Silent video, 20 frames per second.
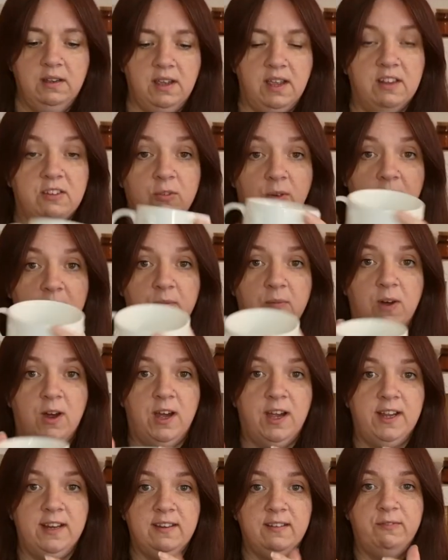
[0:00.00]
It's quite
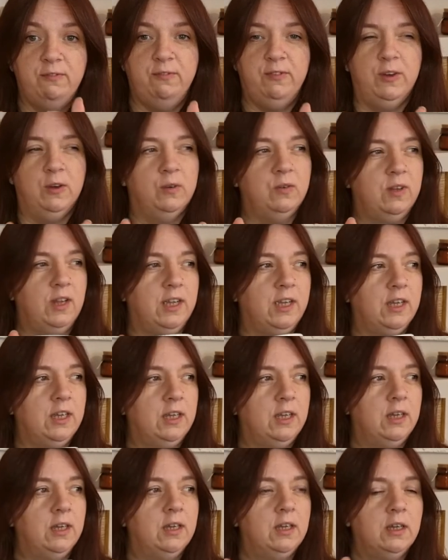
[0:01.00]
wide. It feels like
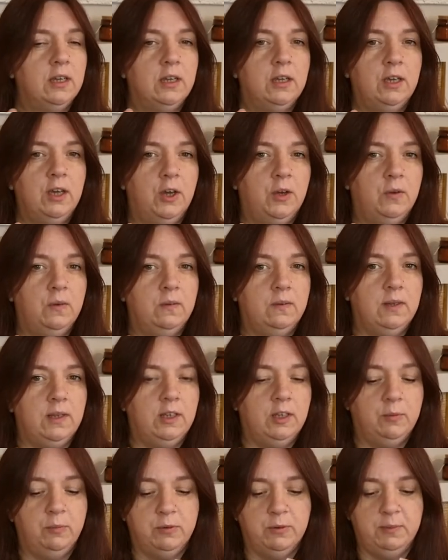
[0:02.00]

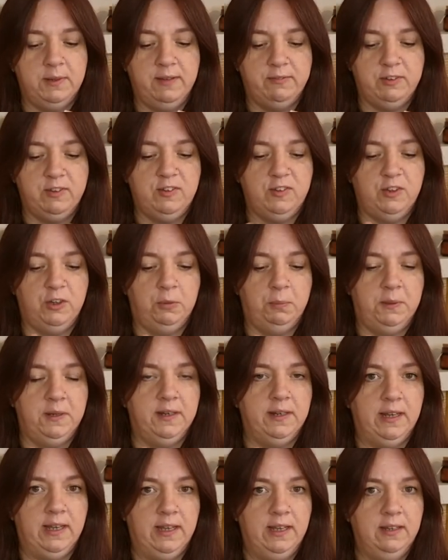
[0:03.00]
cozy. Probably have a soup in
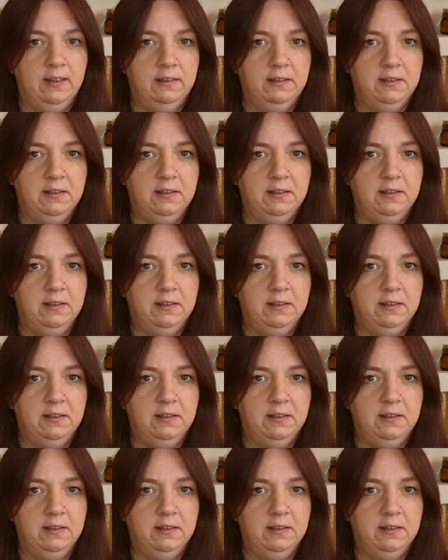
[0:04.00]
there.